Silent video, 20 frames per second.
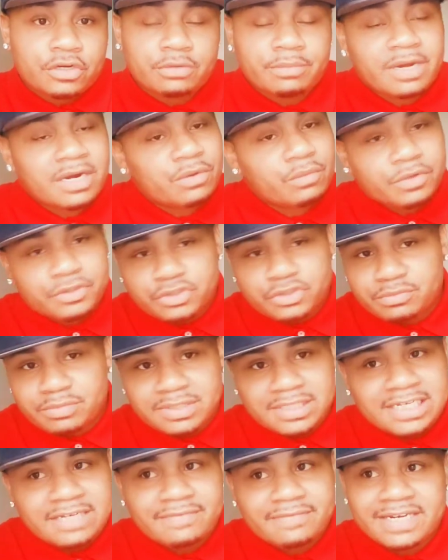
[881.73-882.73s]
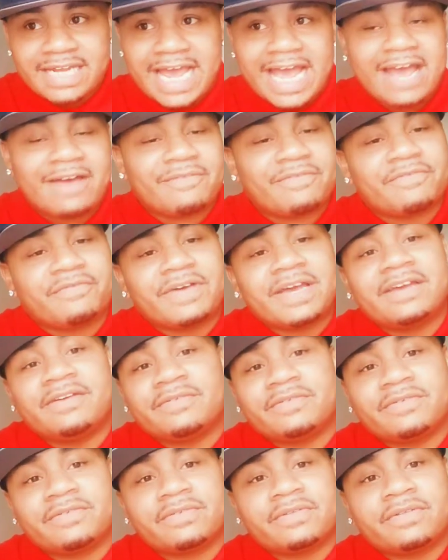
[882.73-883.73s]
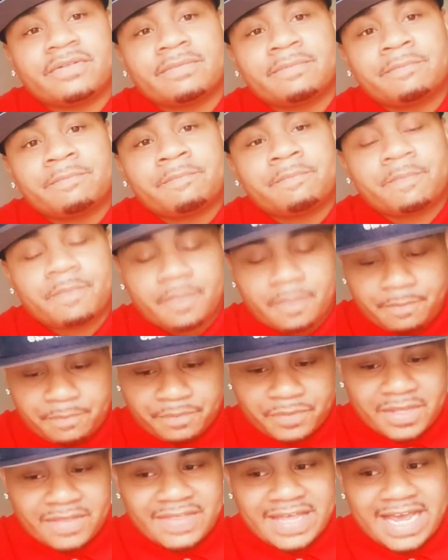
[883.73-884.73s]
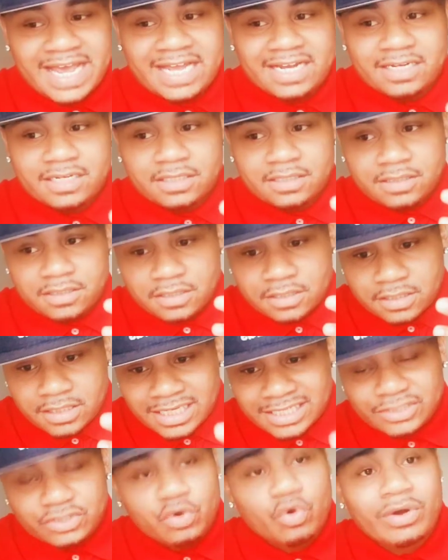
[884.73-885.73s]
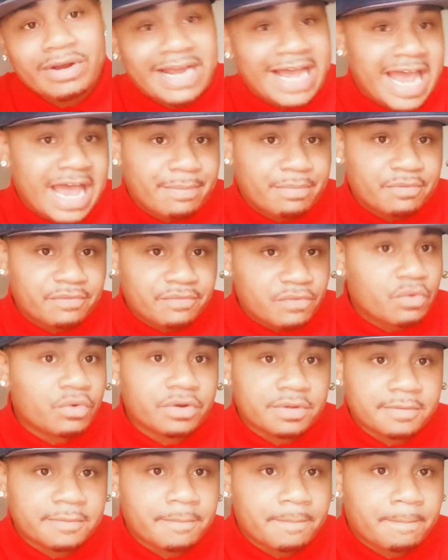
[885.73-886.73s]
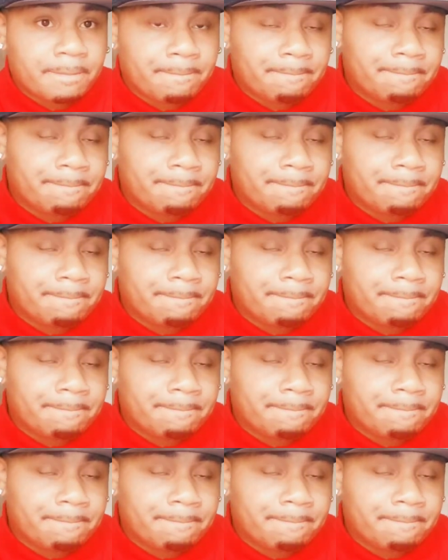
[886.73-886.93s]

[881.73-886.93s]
No matter what you believe in, have faith that it's going to happen for you.